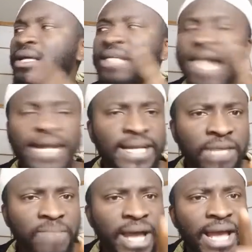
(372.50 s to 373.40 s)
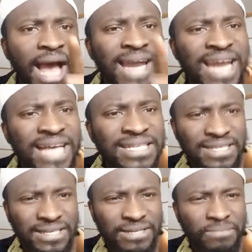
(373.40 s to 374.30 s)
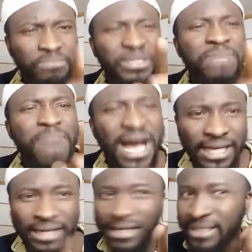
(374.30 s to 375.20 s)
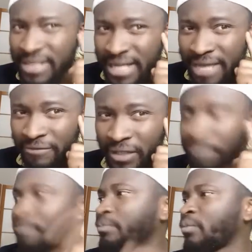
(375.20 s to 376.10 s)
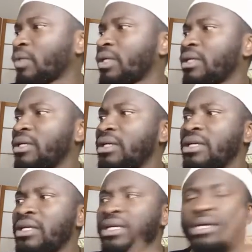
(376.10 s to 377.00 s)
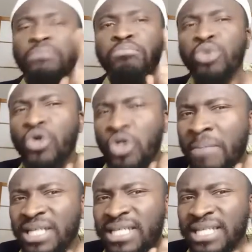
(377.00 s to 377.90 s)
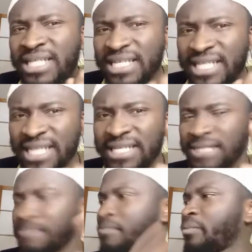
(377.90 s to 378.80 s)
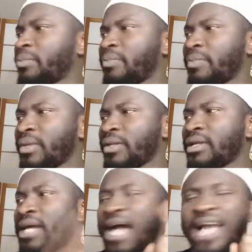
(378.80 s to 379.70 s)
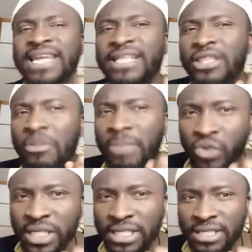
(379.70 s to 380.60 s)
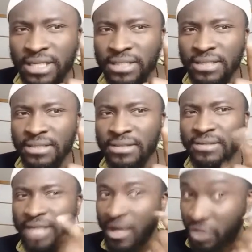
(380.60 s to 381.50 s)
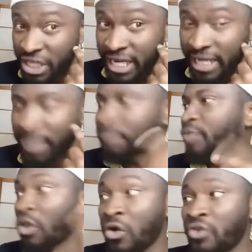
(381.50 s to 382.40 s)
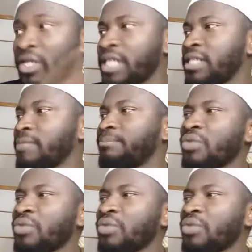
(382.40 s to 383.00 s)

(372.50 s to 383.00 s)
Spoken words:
Narrated by Anas bin Malik. Listen carefully. Book number 66. Hadith number 26. Now check the contradiction.